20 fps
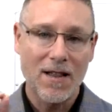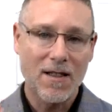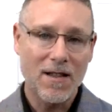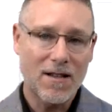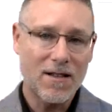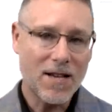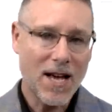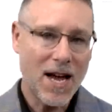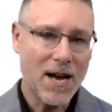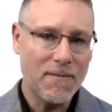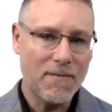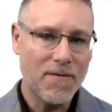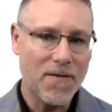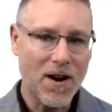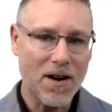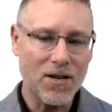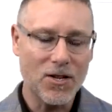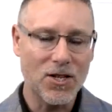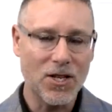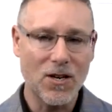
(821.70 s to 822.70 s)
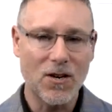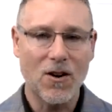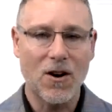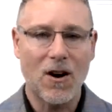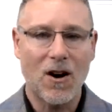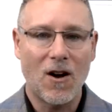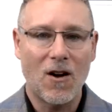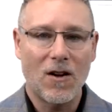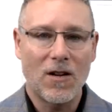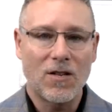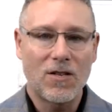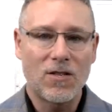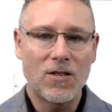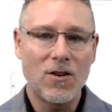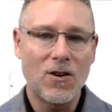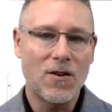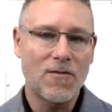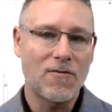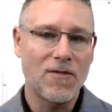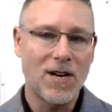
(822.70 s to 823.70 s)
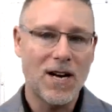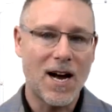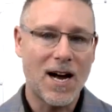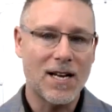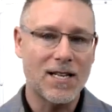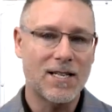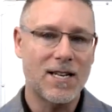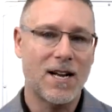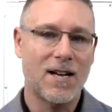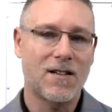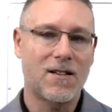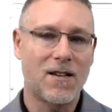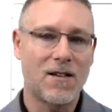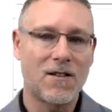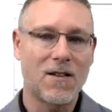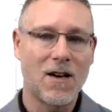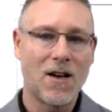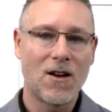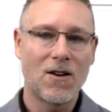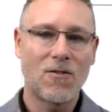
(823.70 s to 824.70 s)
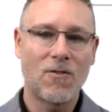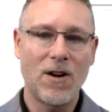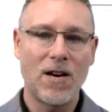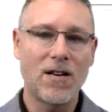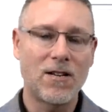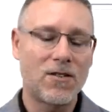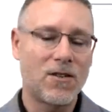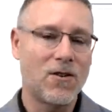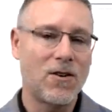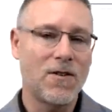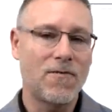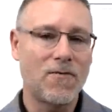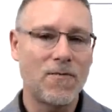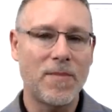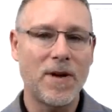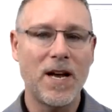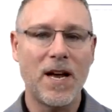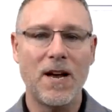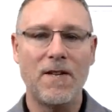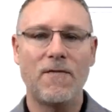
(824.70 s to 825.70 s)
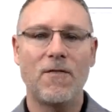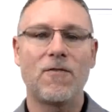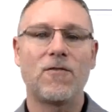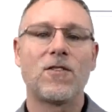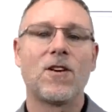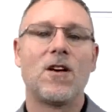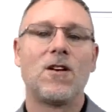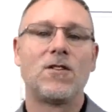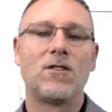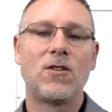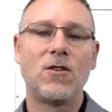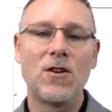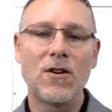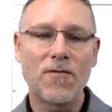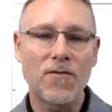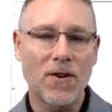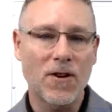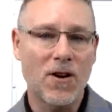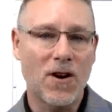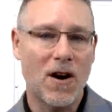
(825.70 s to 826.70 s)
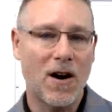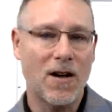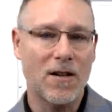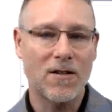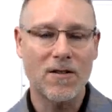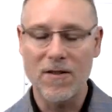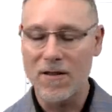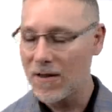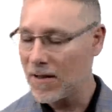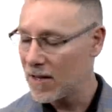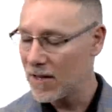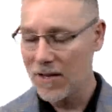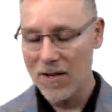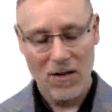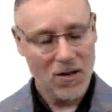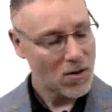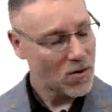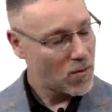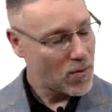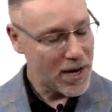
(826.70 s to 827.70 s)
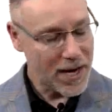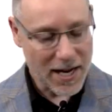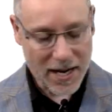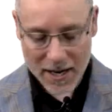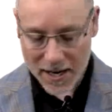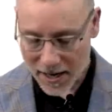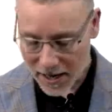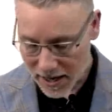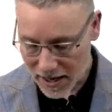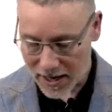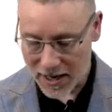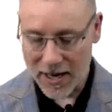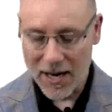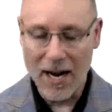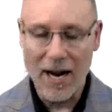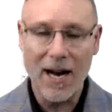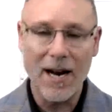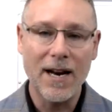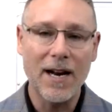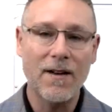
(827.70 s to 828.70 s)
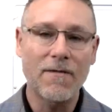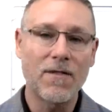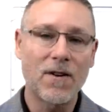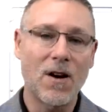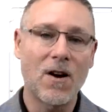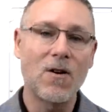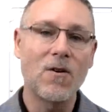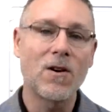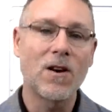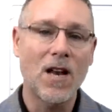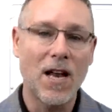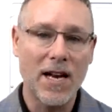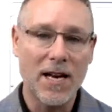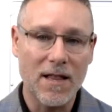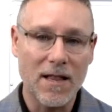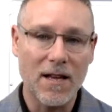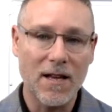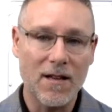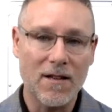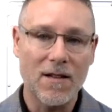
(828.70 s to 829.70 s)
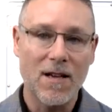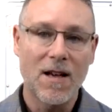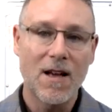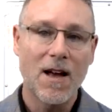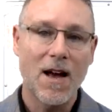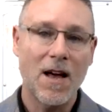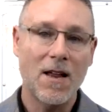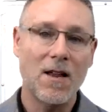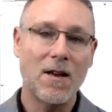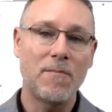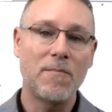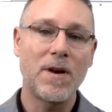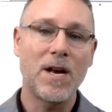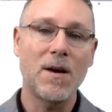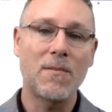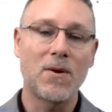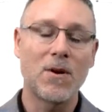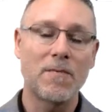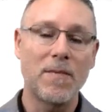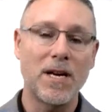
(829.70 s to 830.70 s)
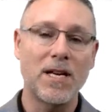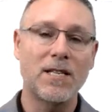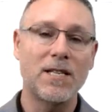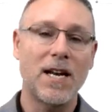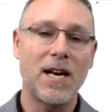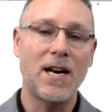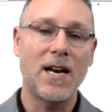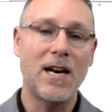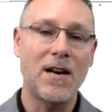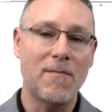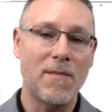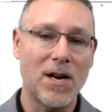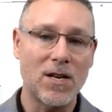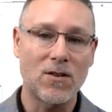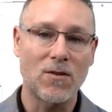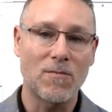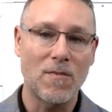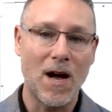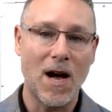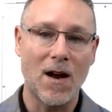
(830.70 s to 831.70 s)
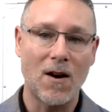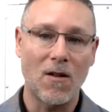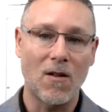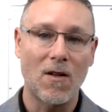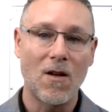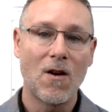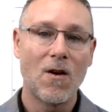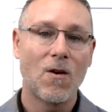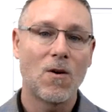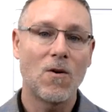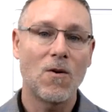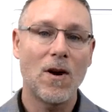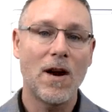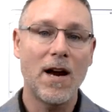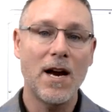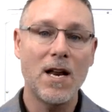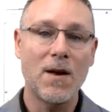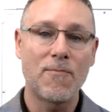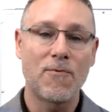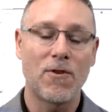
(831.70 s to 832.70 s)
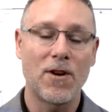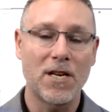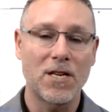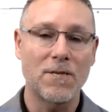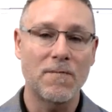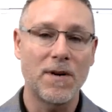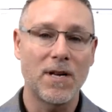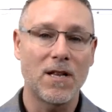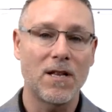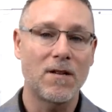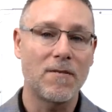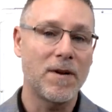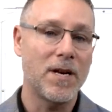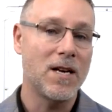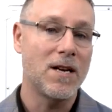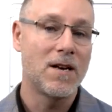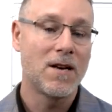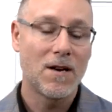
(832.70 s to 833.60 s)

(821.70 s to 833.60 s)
The same function call in two different contexts created two different behaviors, two different costs. We cannot have code like this and then be able to maintain any mental model or any predictability